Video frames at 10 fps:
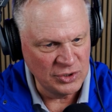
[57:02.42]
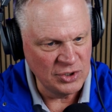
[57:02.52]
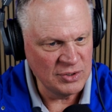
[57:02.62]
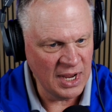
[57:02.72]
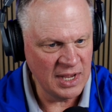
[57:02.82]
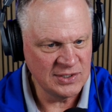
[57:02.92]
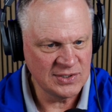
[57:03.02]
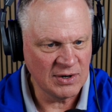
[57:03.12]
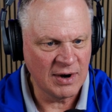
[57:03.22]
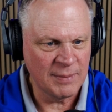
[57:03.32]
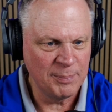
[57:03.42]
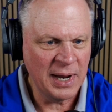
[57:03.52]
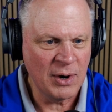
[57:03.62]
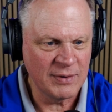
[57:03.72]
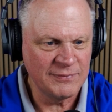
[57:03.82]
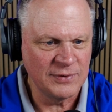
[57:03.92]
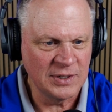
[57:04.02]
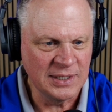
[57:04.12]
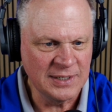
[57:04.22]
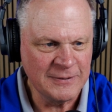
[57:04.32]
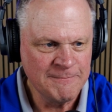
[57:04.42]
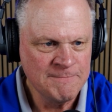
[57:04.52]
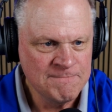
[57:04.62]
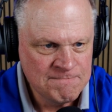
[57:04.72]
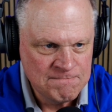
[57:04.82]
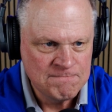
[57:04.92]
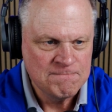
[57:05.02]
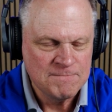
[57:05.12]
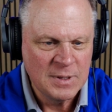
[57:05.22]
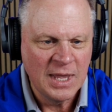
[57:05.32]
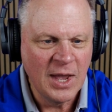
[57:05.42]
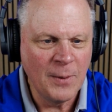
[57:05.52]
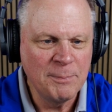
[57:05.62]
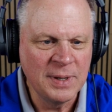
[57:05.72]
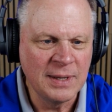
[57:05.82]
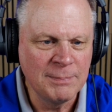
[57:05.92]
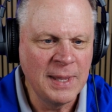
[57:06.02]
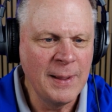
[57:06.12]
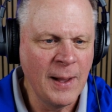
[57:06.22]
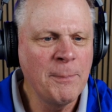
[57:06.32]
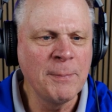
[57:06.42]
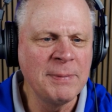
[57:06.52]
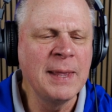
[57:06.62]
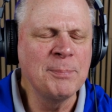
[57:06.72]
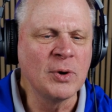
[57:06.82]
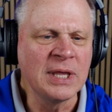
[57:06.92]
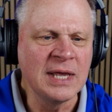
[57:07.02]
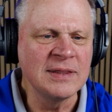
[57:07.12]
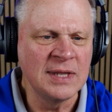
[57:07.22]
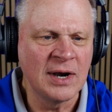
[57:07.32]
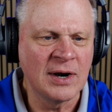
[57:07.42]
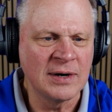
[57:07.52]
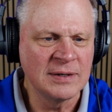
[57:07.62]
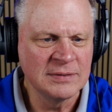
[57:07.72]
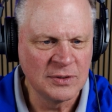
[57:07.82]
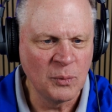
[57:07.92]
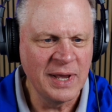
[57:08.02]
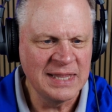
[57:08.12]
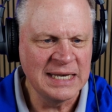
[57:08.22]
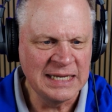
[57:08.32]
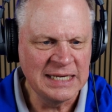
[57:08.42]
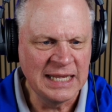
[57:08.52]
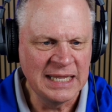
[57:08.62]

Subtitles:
you guys are powerful in helping people get there the way they need to